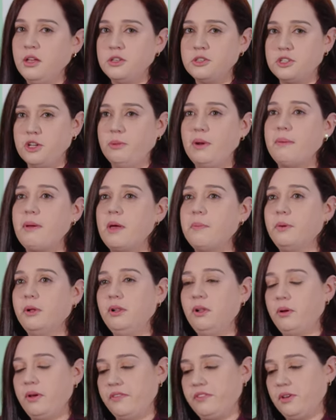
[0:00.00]
So many
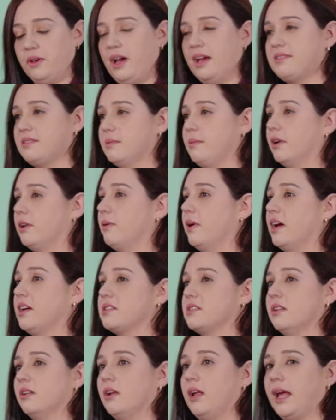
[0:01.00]
people, if you ask them that
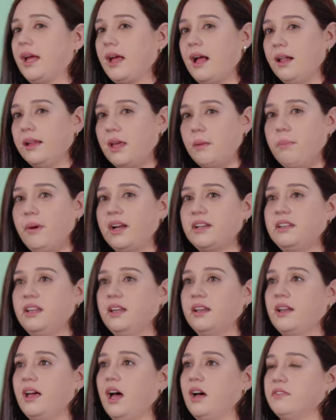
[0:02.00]
question, they're like, I'll get back to
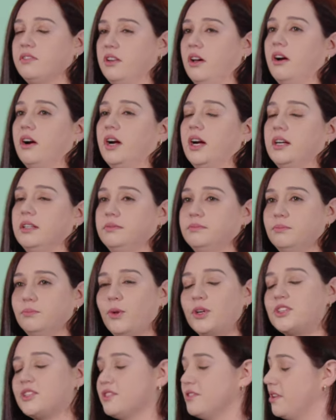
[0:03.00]
you in half an hour,
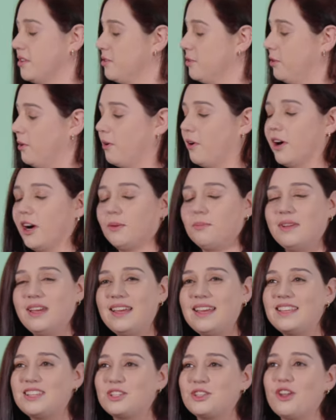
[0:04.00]
which no harm
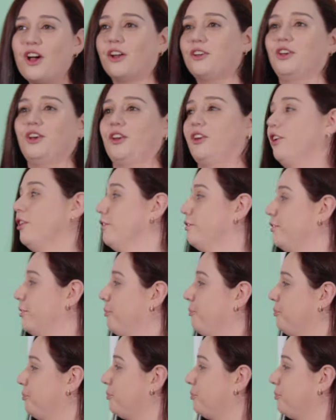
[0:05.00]
is not good enough.